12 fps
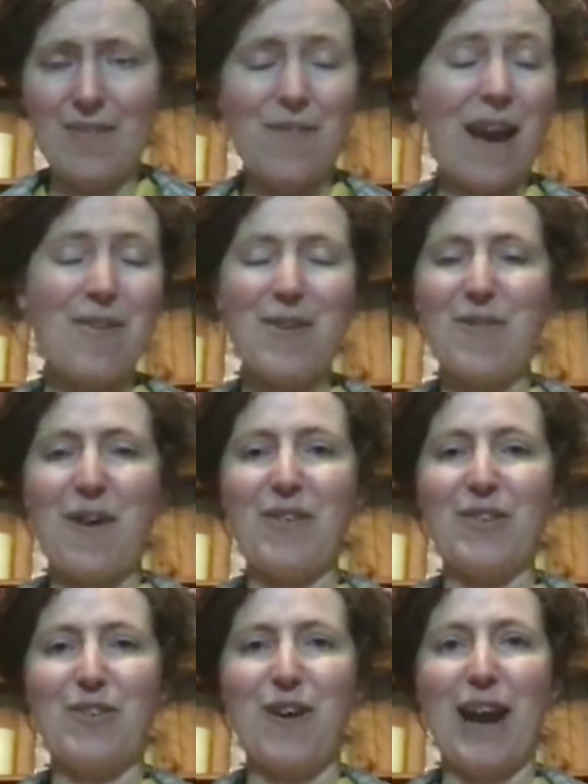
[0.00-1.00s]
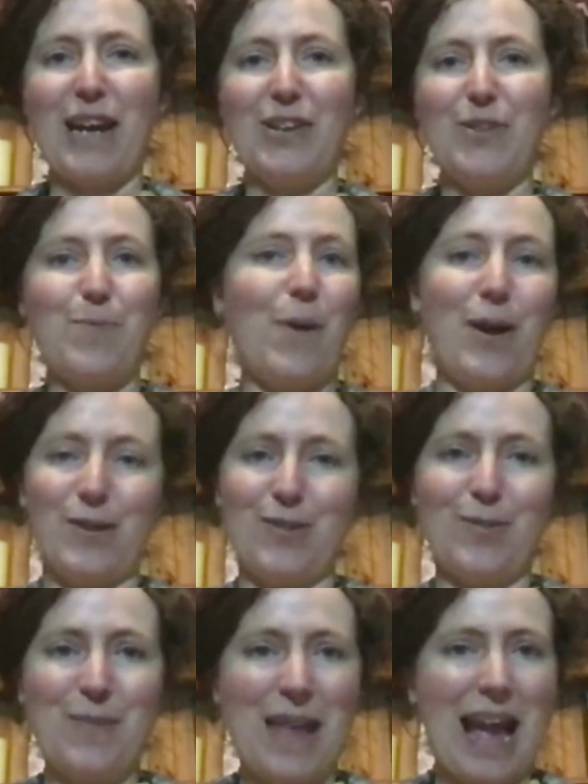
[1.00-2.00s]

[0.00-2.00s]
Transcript: Very, very strange, but